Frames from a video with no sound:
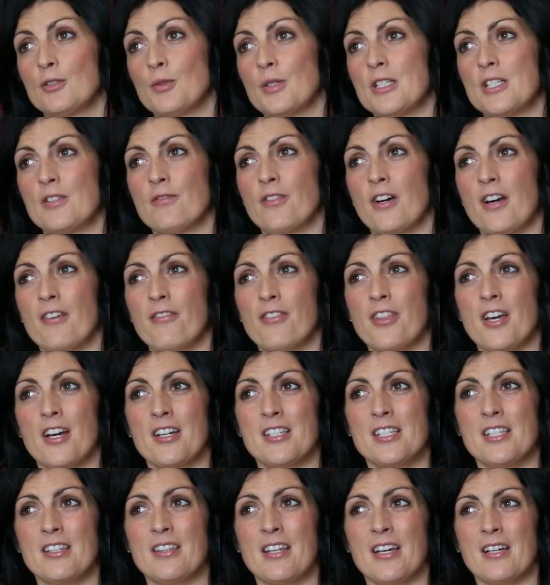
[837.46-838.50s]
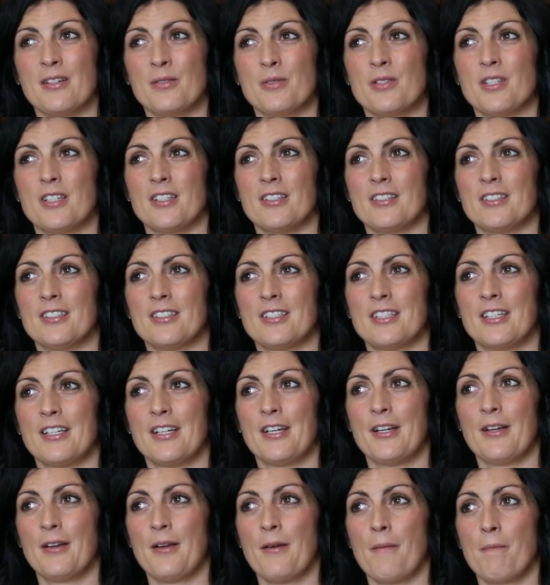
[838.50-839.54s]
25, 30,000
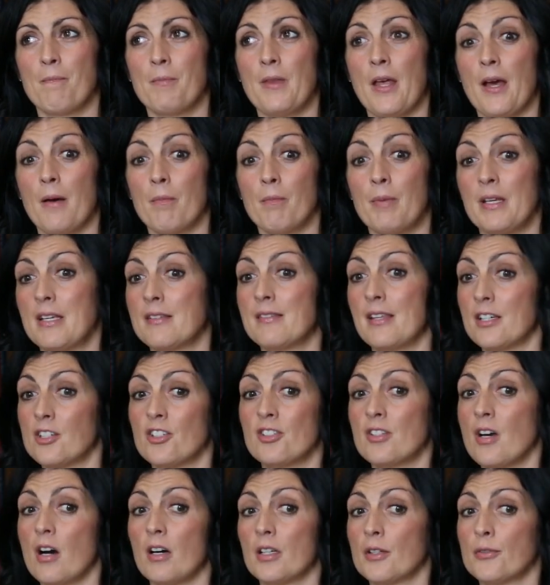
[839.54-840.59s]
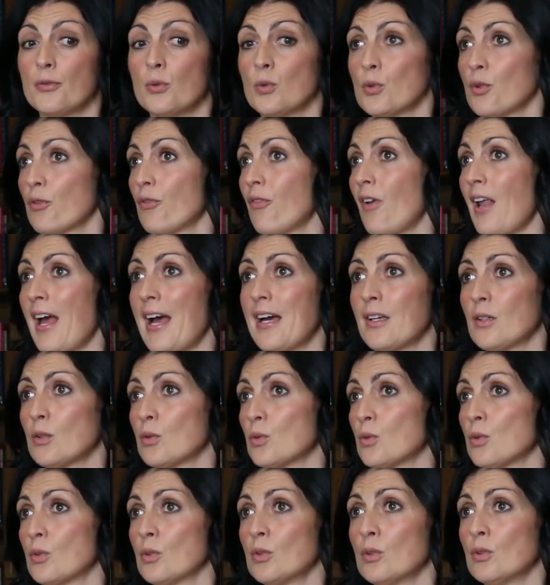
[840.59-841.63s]
because they just can't afford a flat
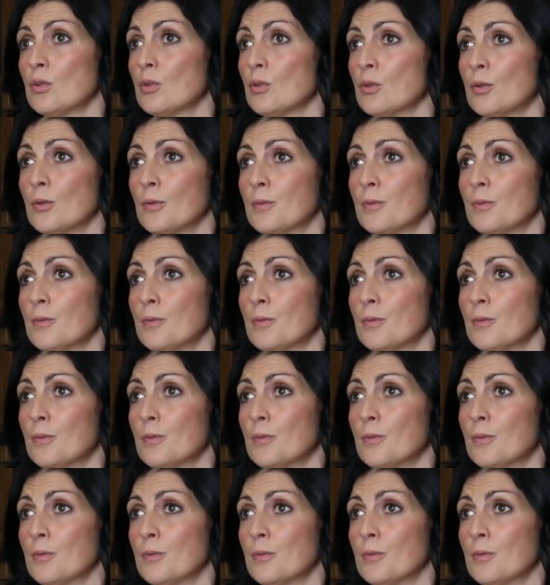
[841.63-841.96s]
or